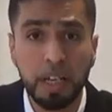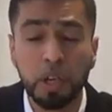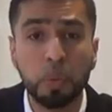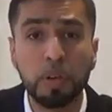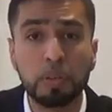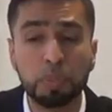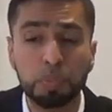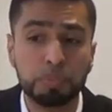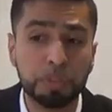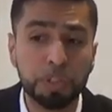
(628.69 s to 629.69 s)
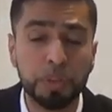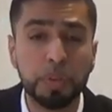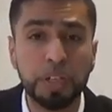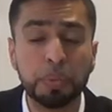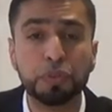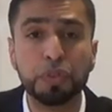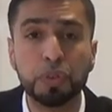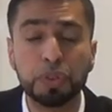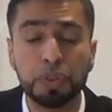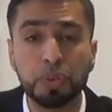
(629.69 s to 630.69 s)
you will generally
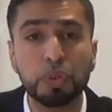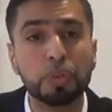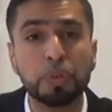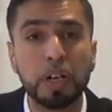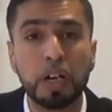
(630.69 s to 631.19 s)
refuse to